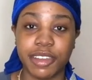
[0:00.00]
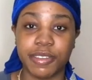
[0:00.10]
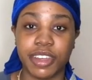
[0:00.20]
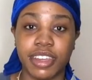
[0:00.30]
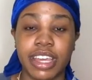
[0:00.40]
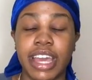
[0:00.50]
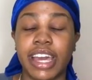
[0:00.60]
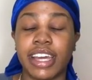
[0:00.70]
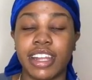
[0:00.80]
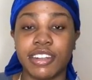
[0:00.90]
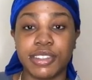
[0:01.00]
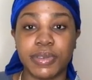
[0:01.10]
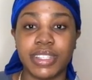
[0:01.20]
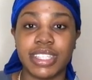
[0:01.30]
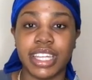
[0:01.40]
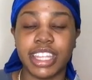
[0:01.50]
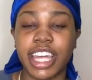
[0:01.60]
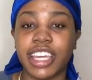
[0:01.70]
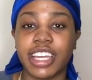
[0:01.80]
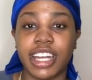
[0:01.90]
of you, and I just wanted to say
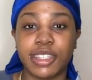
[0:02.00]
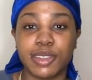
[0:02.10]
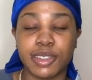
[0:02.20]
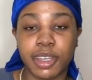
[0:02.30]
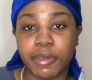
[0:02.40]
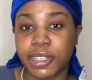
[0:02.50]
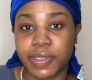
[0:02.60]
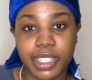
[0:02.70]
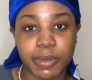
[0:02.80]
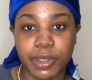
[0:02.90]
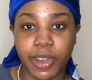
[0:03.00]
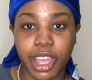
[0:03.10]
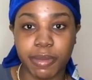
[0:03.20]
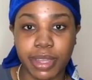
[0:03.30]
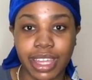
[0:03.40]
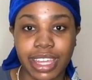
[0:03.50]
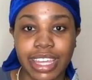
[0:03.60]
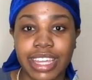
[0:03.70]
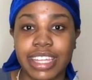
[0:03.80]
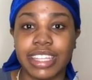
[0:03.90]
thank you guys so much for subscribing.
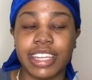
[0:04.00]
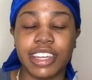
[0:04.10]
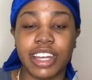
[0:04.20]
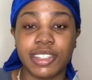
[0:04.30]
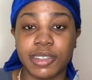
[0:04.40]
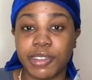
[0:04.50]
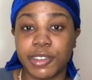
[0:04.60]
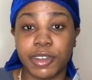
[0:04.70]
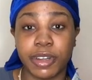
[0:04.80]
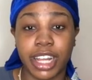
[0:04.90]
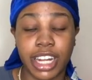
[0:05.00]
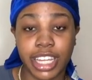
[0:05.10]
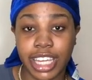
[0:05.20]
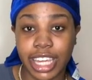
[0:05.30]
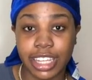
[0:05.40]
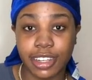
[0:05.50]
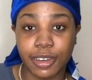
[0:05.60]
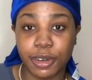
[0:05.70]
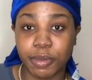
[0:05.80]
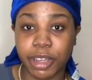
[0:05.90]
Thank you guys so much for clicking
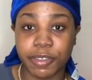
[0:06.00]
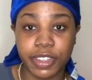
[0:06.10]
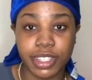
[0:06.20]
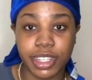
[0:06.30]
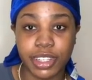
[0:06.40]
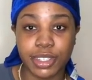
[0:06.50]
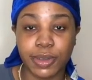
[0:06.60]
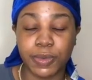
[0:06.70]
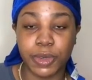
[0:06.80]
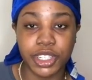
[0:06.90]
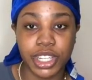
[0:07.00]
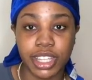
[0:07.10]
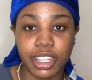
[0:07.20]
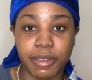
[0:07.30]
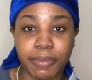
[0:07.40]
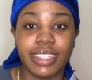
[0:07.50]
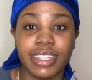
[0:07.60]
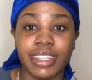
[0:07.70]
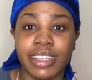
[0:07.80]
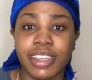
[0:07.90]
on my videos, watching them,
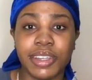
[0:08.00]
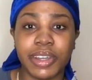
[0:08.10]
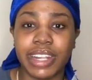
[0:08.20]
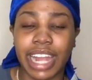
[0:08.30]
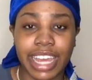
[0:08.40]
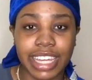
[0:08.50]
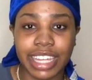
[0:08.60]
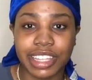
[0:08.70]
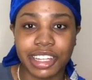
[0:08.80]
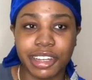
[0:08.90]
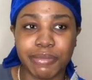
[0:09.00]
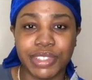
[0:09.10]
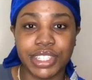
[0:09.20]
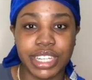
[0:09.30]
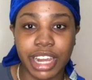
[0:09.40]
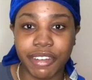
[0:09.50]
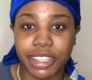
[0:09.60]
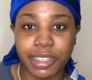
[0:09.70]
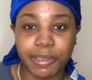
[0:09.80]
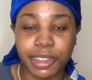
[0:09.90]
you know, liking them, sharing
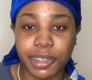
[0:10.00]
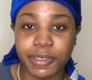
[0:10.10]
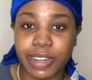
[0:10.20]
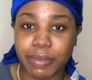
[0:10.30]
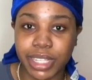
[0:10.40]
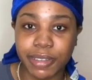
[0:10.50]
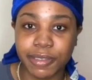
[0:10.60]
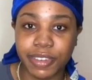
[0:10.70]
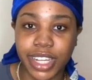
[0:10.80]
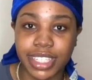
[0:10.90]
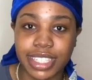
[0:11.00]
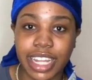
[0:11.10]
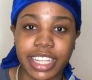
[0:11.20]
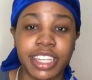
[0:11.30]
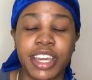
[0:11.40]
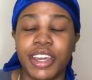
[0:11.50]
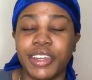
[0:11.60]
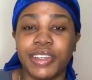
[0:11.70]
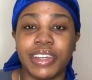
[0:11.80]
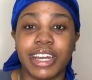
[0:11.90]
them with your family and friends. Like,
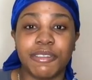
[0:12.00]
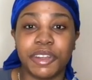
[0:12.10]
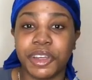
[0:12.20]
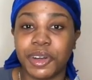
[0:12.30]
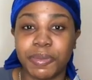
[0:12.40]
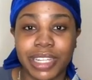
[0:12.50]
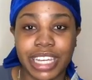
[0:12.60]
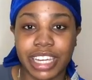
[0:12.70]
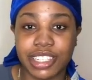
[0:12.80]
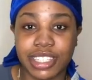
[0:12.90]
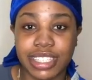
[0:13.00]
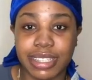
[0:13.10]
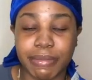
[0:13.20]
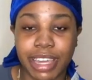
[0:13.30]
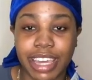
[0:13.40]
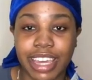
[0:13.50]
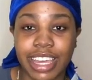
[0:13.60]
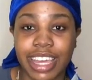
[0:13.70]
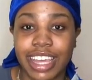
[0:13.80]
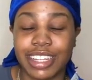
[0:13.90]
you have no obligation to me
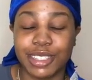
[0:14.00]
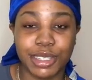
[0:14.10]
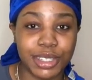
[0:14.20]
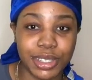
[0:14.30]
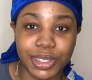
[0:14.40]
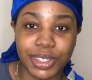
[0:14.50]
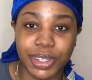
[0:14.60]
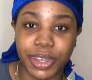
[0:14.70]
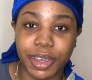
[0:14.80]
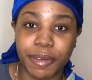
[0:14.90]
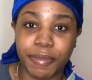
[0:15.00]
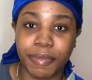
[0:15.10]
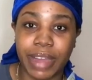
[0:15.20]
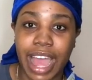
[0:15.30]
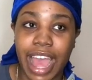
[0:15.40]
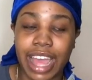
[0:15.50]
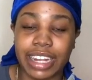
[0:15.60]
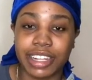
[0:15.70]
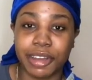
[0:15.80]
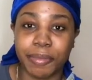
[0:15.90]
to do so.
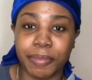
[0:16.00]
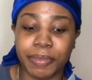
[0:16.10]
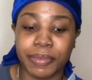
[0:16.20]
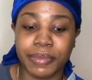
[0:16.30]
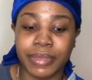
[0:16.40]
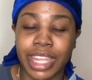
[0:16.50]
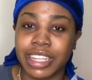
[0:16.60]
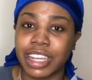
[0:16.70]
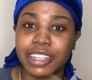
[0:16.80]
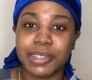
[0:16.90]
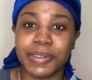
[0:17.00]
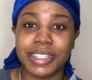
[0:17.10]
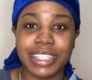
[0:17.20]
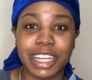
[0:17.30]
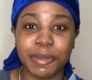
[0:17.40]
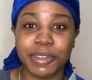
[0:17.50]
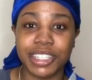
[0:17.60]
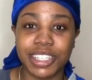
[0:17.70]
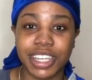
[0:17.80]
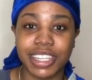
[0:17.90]
And I just wanted to say I
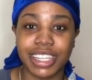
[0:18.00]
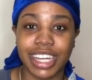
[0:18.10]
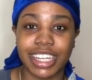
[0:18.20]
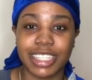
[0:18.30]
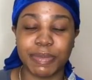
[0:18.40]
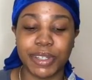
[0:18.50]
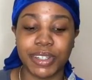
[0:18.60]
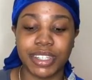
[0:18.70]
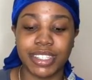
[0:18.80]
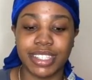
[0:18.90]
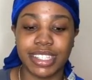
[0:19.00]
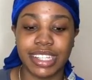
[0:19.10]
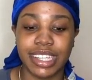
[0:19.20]
appreciate you guys, because